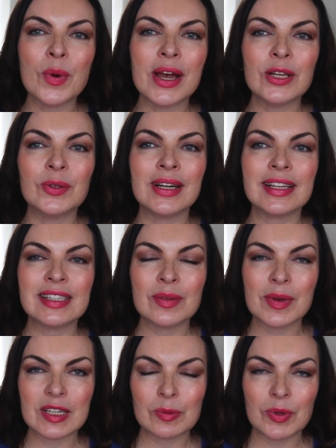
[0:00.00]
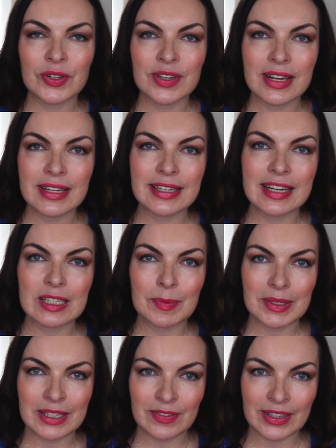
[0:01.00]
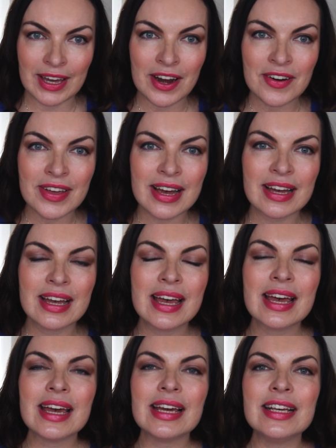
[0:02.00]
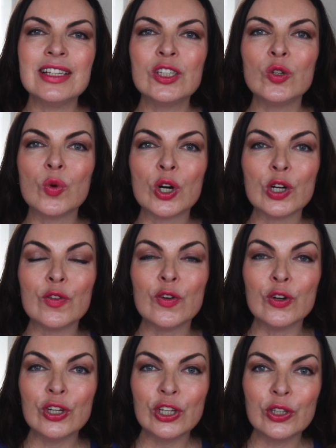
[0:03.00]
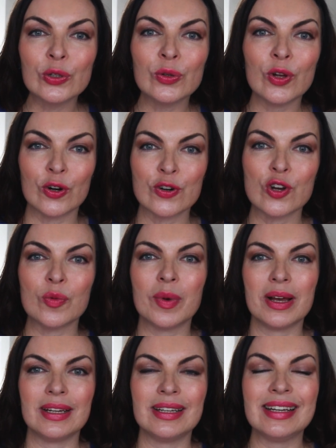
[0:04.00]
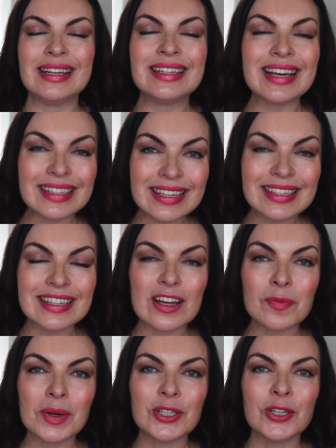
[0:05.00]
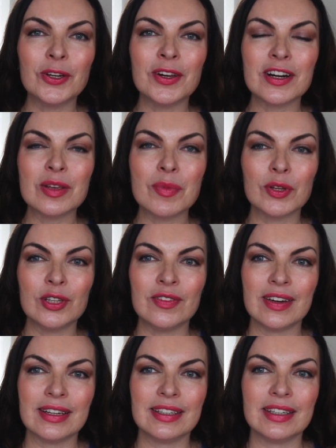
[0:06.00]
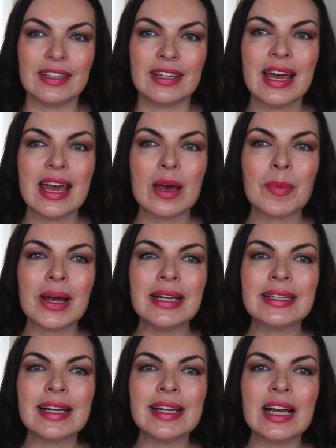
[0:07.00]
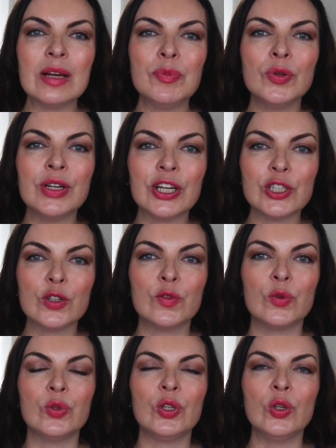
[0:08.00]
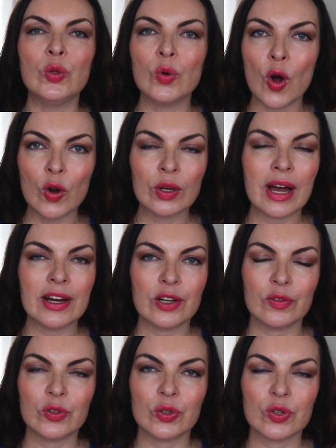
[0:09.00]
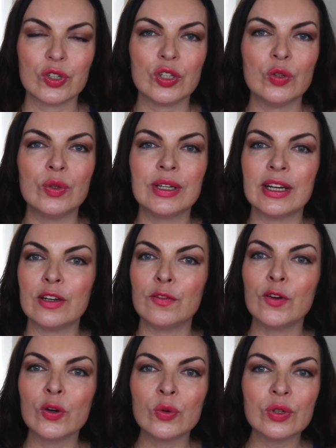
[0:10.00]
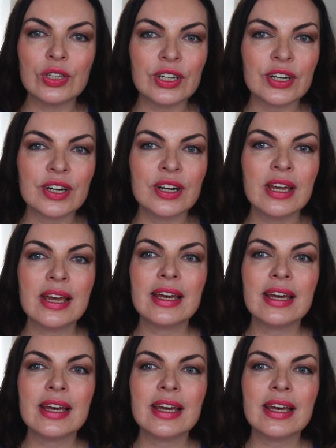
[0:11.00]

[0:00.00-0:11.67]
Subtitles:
way to get some experience in a specific area is to work for little or no money. It doesn't sound particularly motivating, but it can help you get your foot into all kinds of doors. You can volunteer,